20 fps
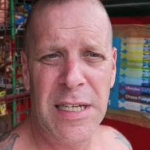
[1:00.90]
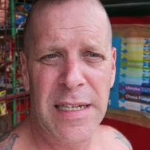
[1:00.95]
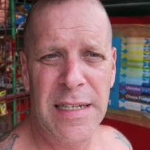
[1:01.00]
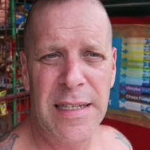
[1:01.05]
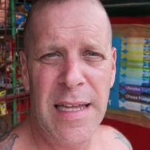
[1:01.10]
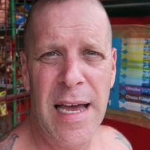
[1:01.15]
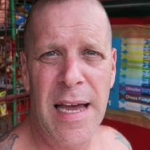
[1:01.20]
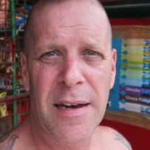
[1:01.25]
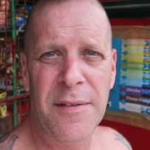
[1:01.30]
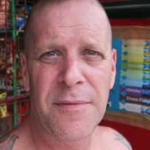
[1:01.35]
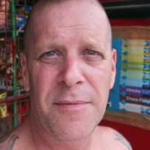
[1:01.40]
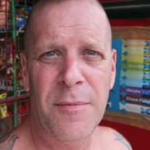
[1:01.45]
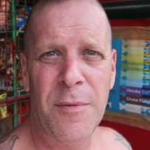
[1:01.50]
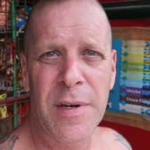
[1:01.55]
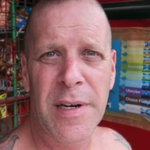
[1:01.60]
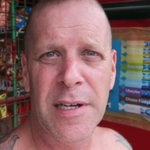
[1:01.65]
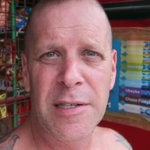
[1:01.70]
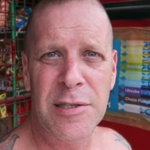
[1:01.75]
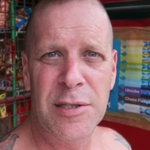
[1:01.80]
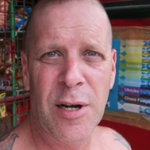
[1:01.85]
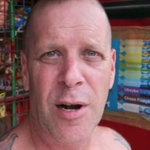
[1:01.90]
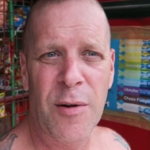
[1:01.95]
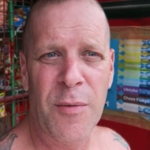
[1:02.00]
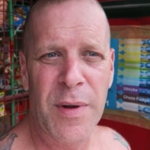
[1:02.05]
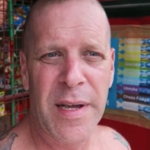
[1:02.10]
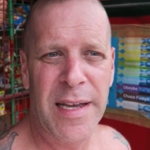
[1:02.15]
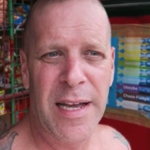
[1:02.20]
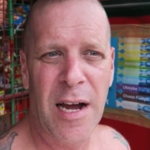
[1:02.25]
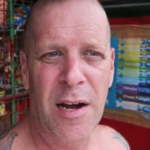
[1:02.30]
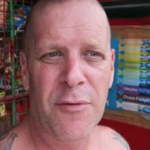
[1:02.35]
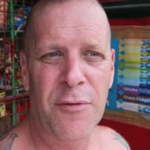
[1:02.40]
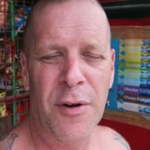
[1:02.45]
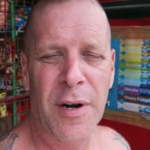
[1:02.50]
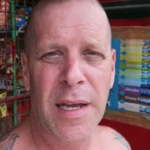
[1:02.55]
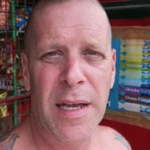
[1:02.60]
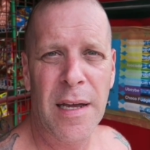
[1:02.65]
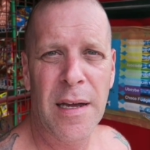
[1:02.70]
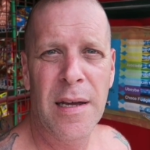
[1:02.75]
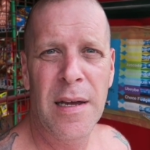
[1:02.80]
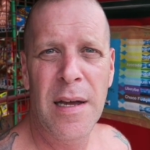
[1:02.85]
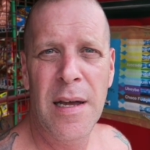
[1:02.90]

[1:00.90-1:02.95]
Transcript: like that, when they start recovering,